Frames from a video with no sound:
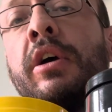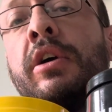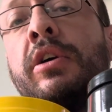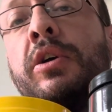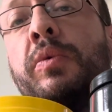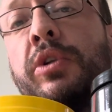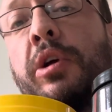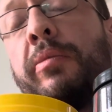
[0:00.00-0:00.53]

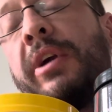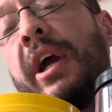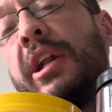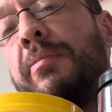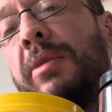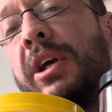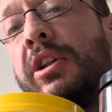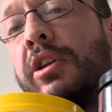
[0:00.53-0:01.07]
You will not be
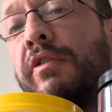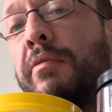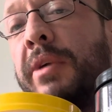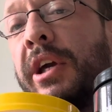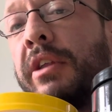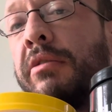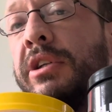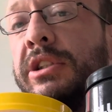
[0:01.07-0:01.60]
getting enough
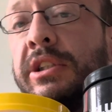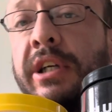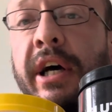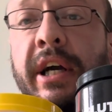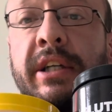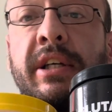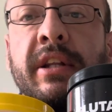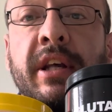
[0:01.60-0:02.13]
omega-3s in your
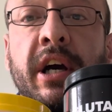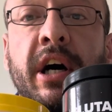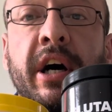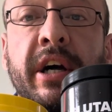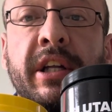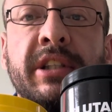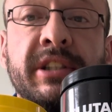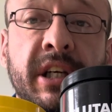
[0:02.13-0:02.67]
diet. They are
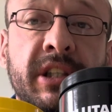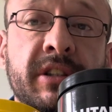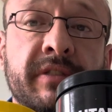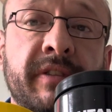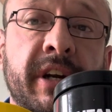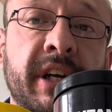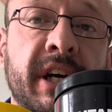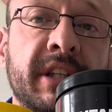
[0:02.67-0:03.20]
an essential
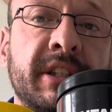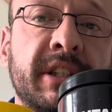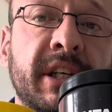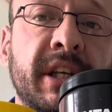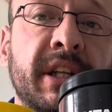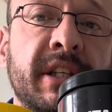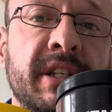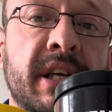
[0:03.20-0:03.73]
fatty acid
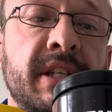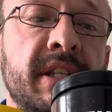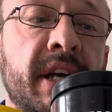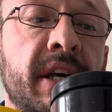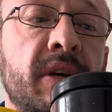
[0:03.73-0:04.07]
in the sense that